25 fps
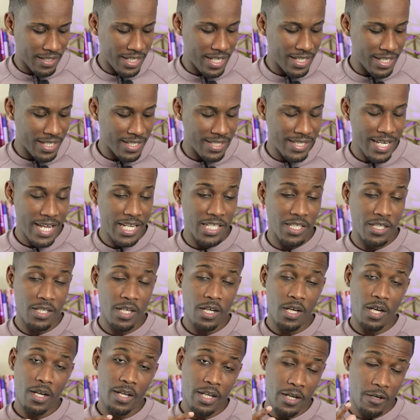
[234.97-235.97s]
And it says,
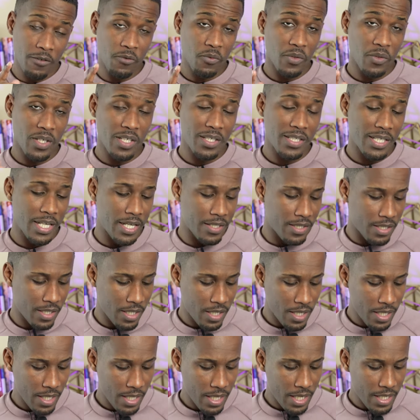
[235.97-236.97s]
here's what it says
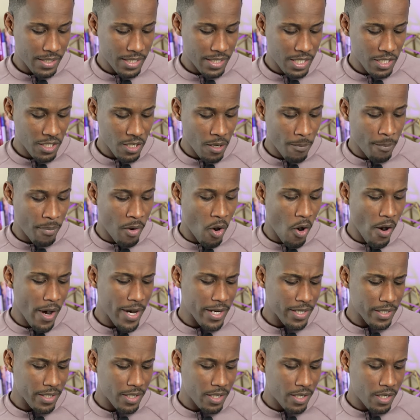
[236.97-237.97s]
it says,
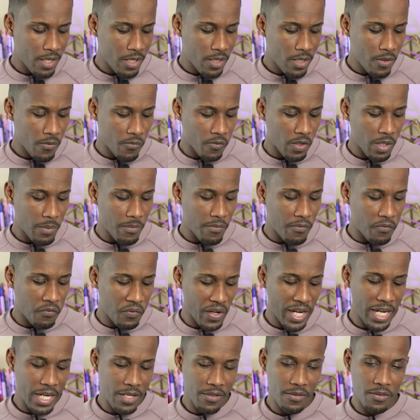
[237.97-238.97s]
apart from
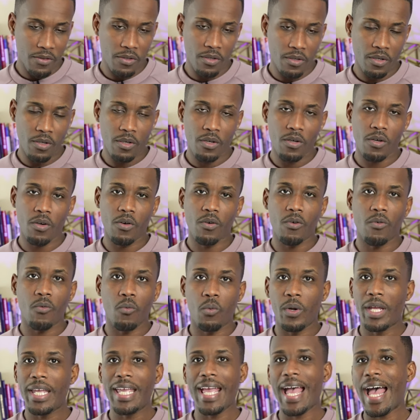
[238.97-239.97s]
faith,
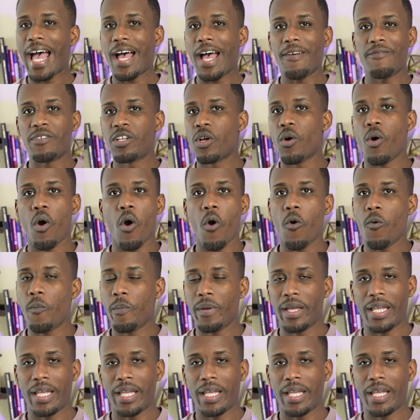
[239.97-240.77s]
we have no hope